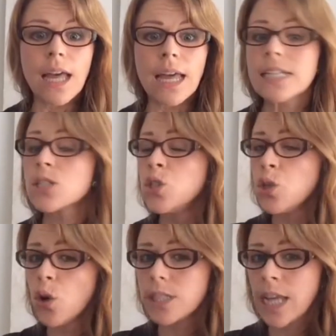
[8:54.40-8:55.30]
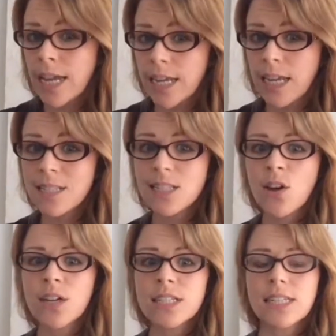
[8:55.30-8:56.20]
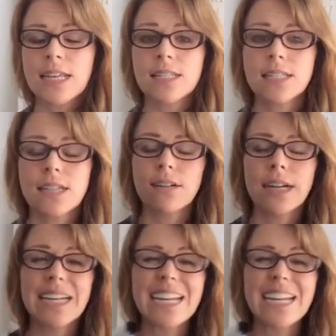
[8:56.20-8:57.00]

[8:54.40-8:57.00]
it's not taking sides necessarily.